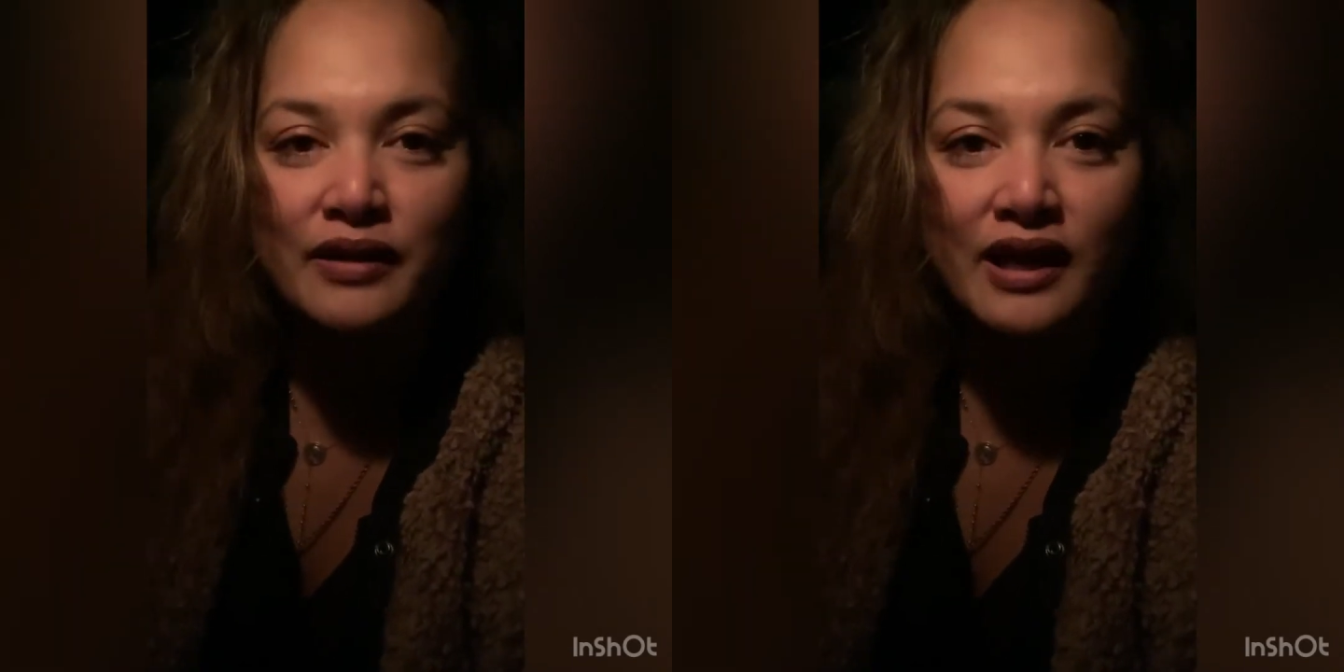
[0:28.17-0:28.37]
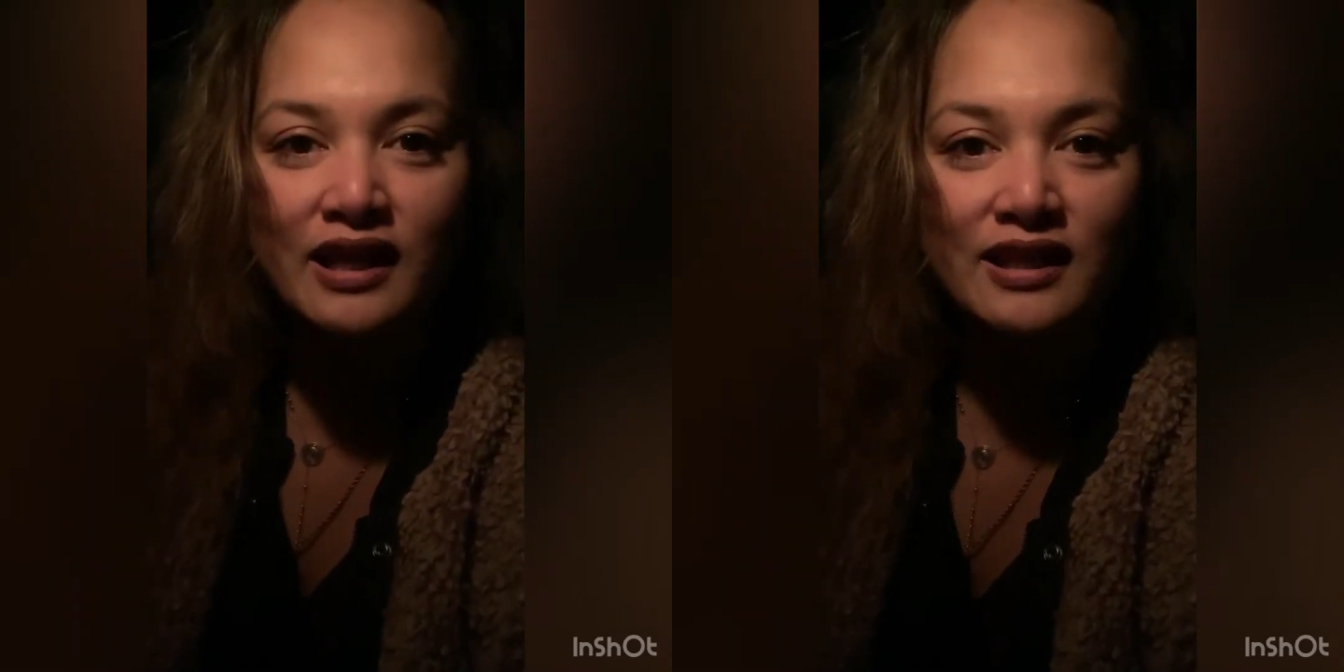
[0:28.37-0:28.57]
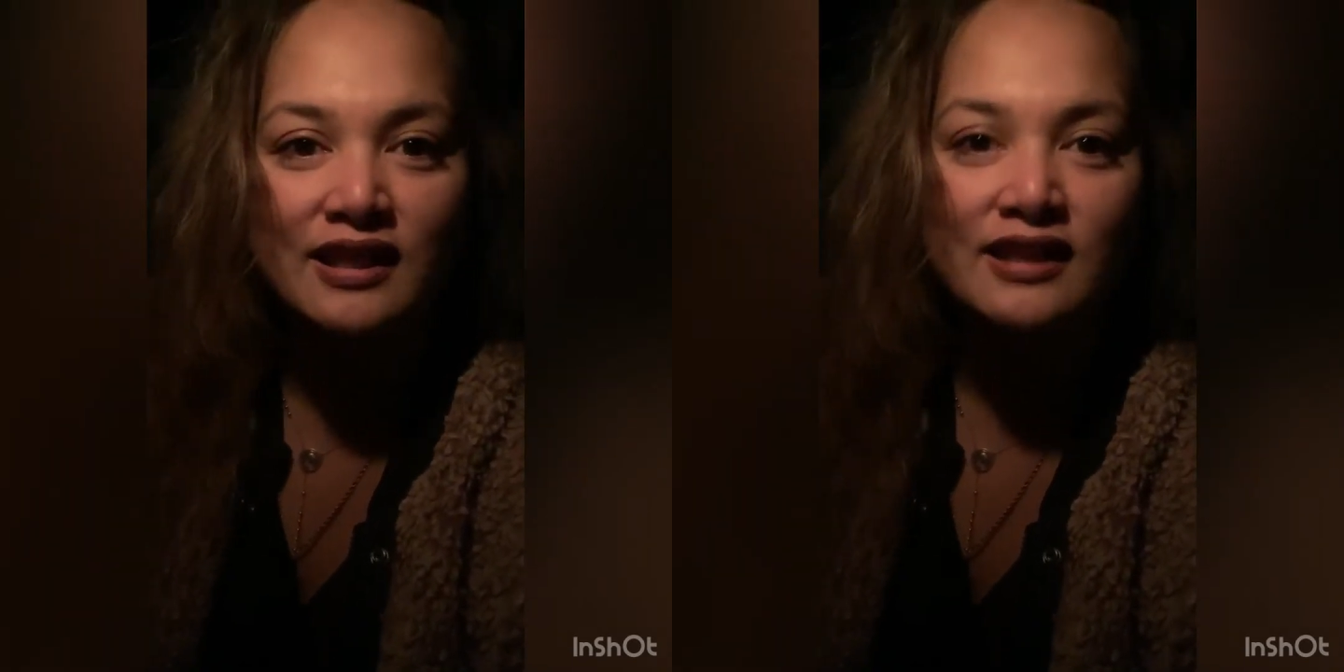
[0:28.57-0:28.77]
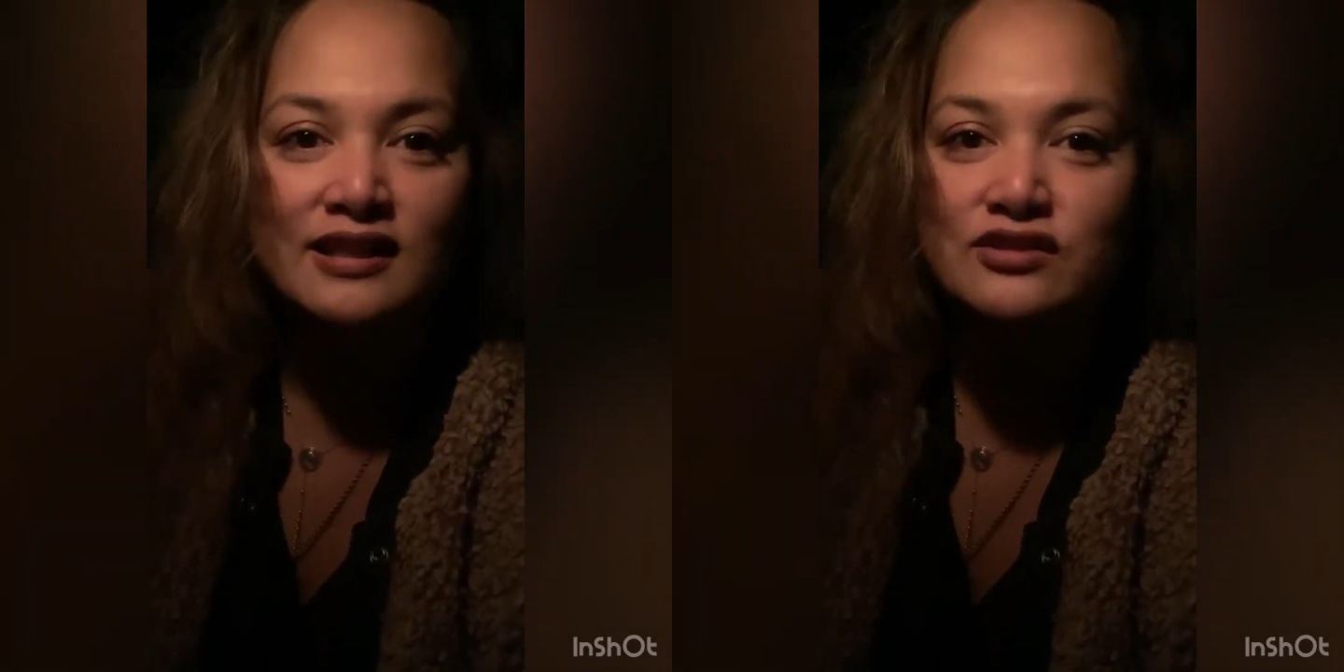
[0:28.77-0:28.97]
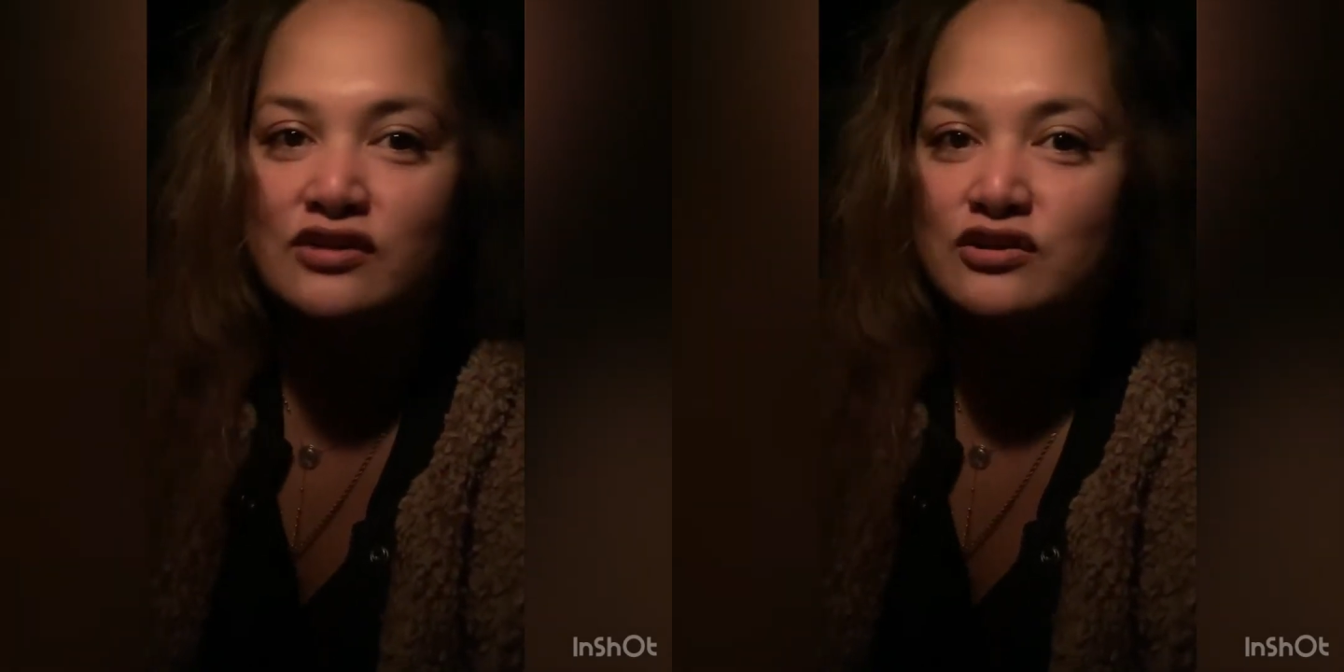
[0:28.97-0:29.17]
anything
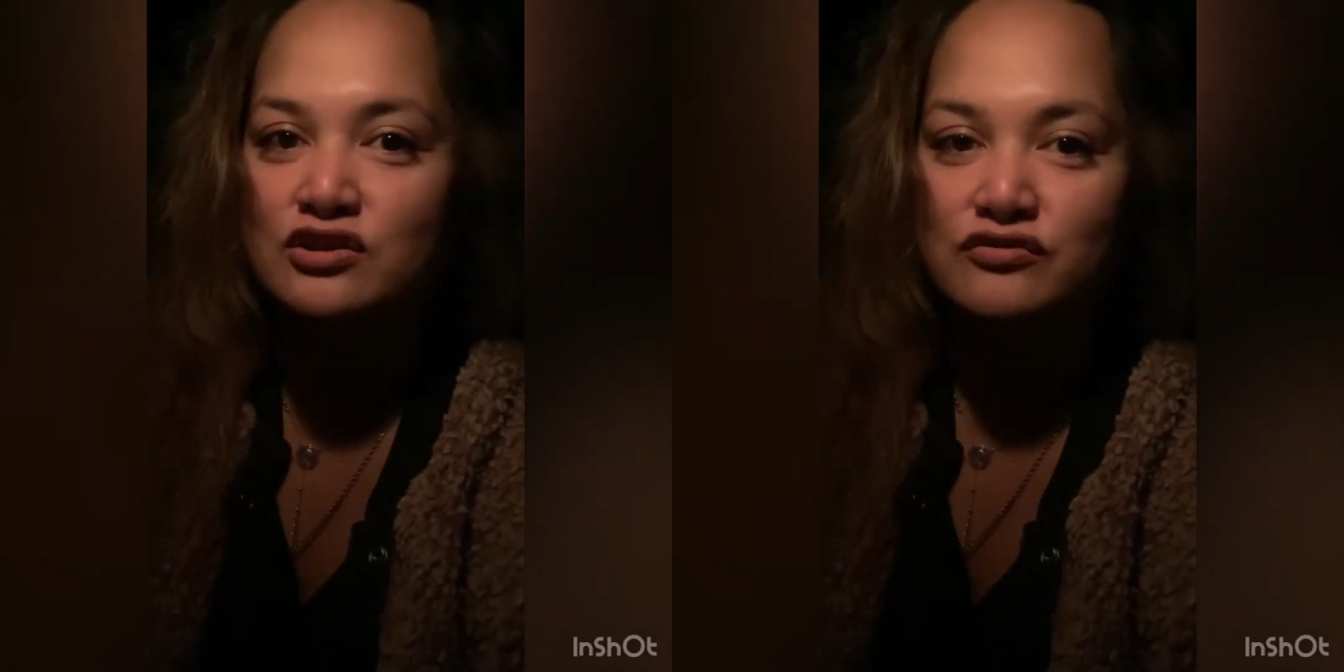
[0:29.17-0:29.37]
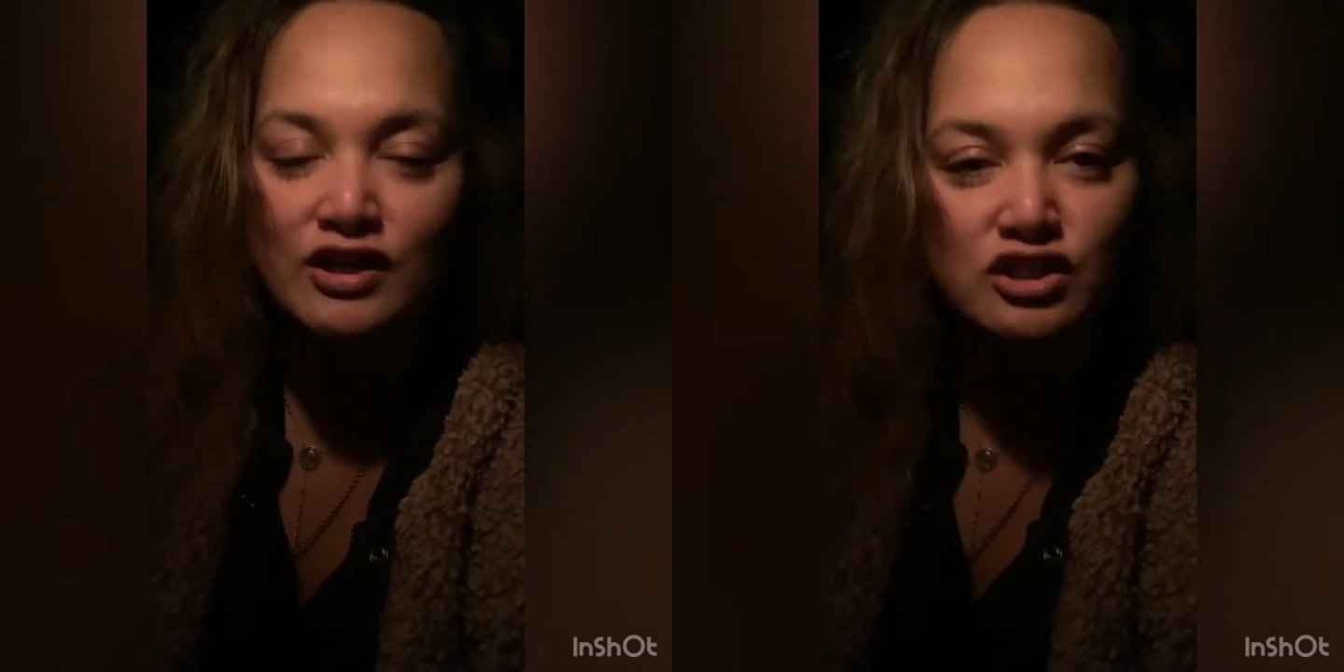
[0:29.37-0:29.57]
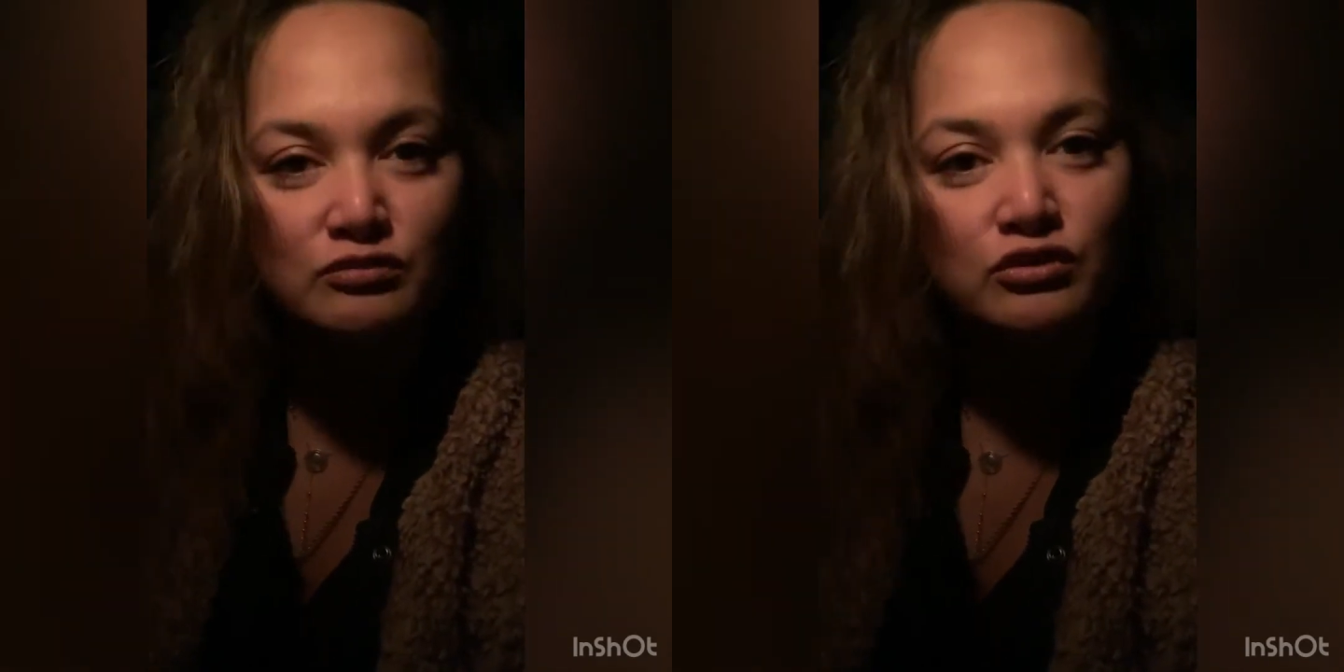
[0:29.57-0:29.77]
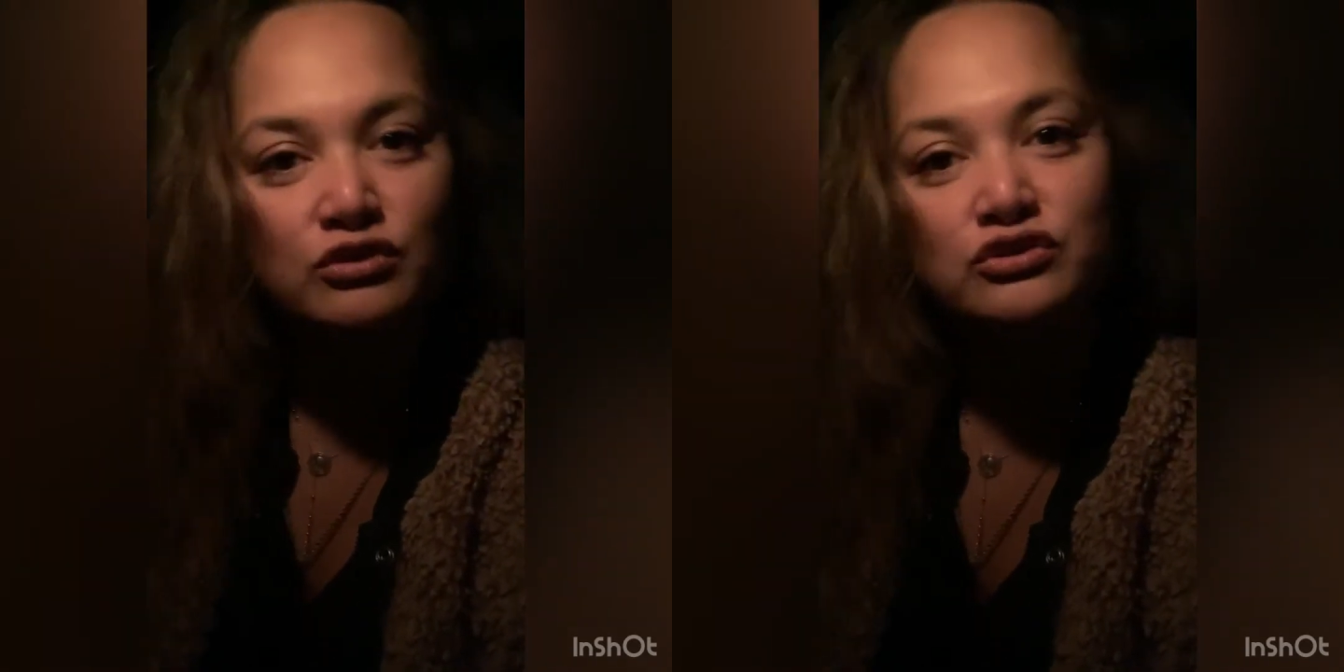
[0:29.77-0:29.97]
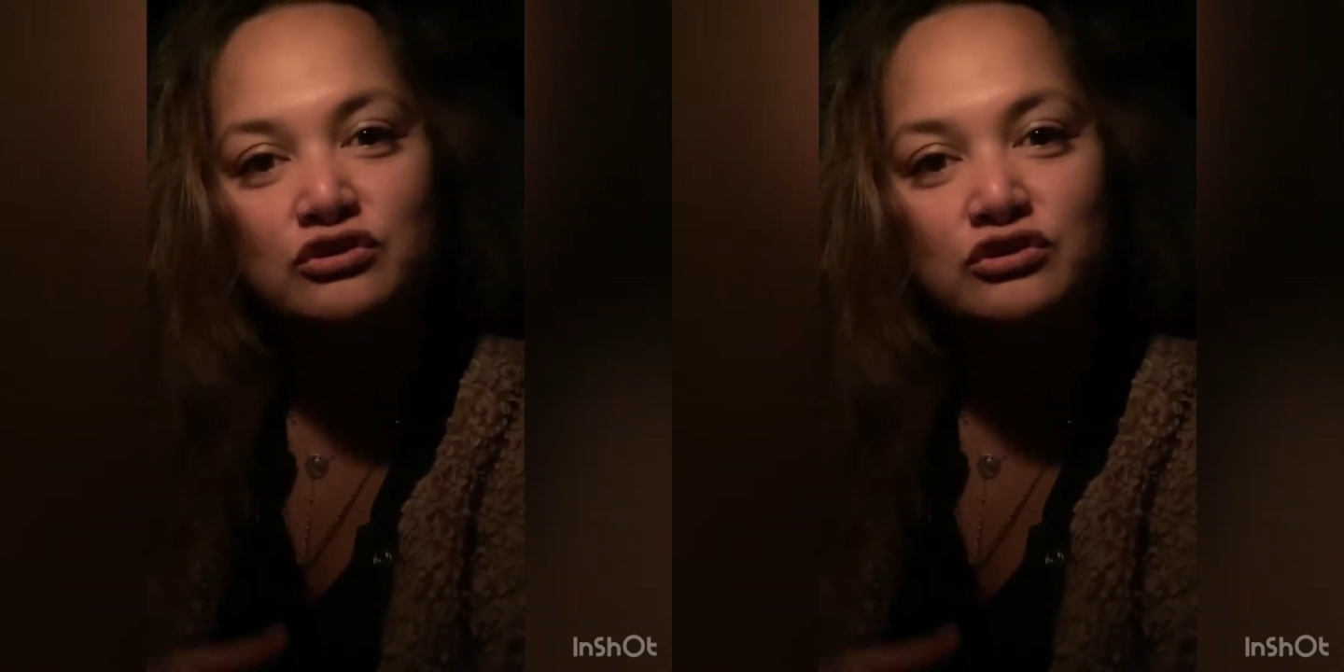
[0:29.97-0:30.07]
that's not just vegetables